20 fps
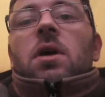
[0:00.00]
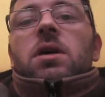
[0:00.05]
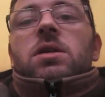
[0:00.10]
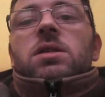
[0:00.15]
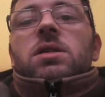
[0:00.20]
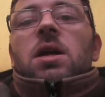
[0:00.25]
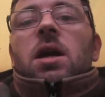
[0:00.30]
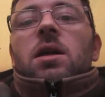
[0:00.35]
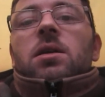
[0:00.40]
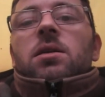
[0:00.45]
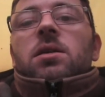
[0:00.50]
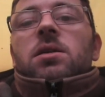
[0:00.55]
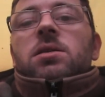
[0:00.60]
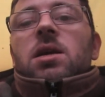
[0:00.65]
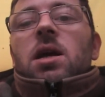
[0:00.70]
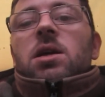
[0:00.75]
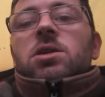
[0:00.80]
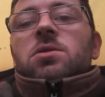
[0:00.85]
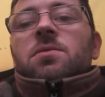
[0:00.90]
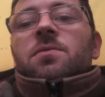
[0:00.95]
That's the end of the
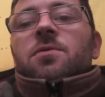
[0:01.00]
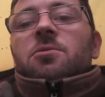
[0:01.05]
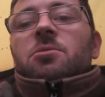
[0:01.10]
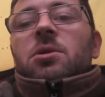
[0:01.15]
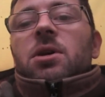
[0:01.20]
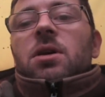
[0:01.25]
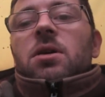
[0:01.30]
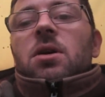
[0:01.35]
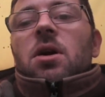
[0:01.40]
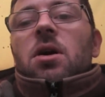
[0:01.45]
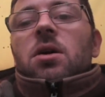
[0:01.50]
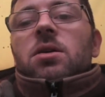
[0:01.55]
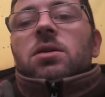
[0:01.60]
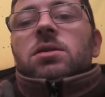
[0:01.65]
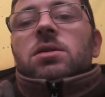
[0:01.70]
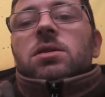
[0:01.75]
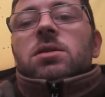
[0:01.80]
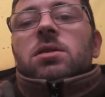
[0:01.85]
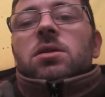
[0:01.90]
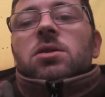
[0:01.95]
session for me,
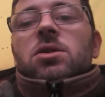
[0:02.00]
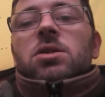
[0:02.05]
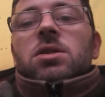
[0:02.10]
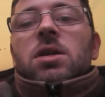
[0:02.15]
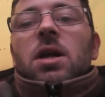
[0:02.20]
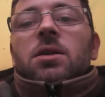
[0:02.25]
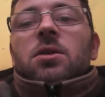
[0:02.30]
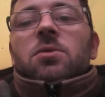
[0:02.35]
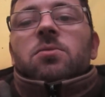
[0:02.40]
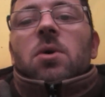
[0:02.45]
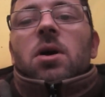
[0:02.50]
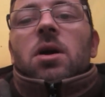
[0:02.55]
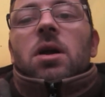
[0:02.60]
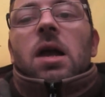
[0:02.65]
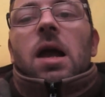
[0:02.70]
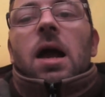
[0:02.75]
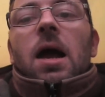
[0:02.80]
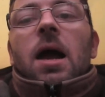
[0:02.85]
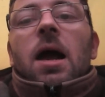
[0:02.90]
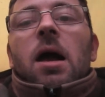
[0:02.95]
guys. I just had the
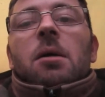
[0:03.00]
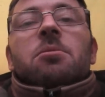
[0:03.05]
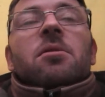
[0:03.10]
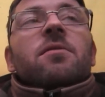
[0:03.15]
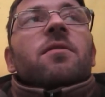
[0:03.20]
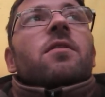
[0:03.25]
one carp.